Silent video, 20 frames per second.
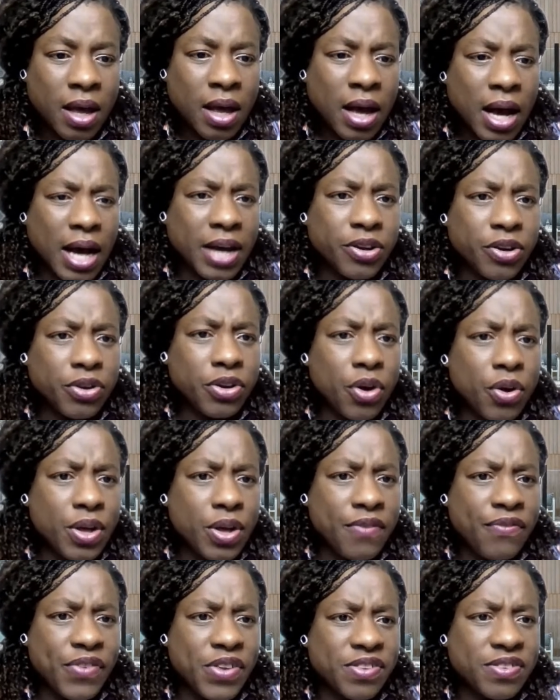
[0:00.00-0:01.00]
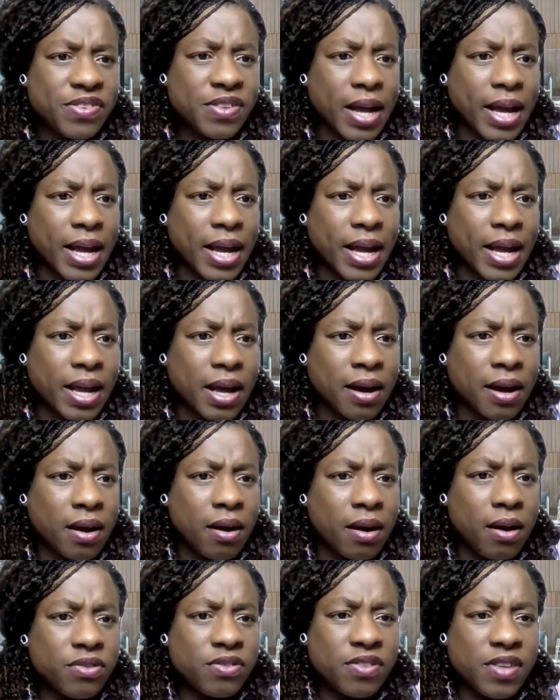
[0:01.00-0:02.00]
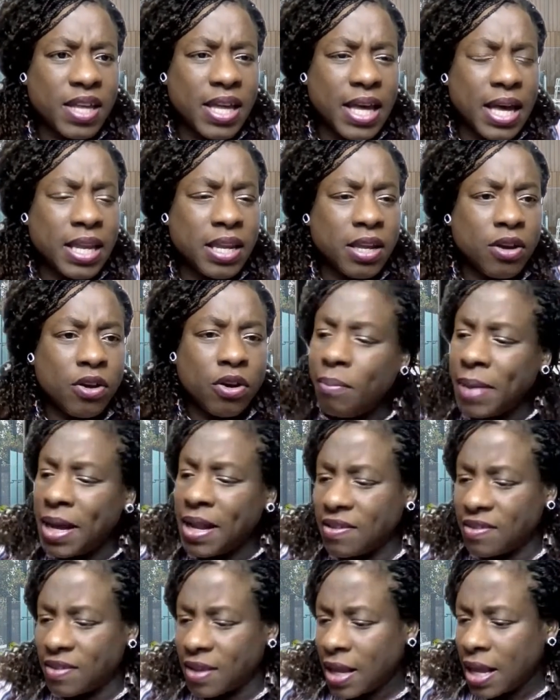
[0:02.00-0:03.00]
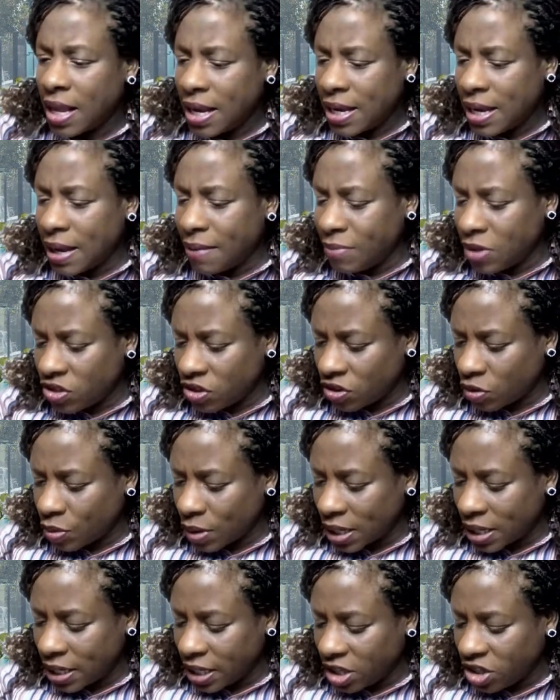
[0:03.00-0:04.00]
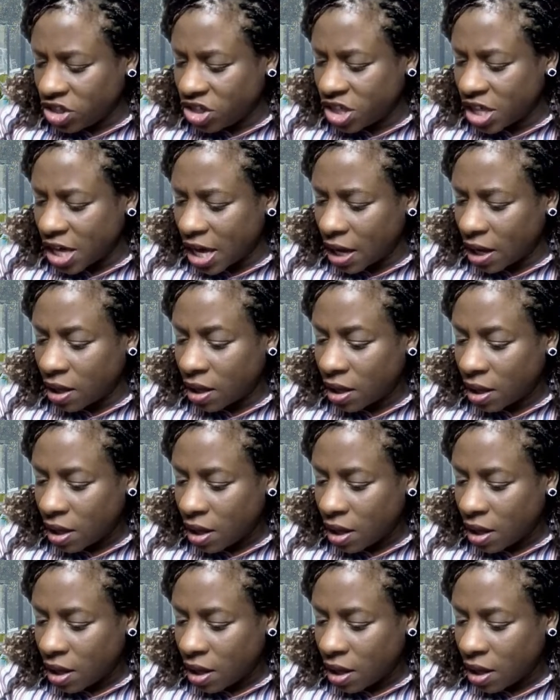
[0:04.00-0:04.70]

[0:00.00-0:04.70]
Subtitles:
I don't know if it's like I can't see any comments. Let me just quickly check.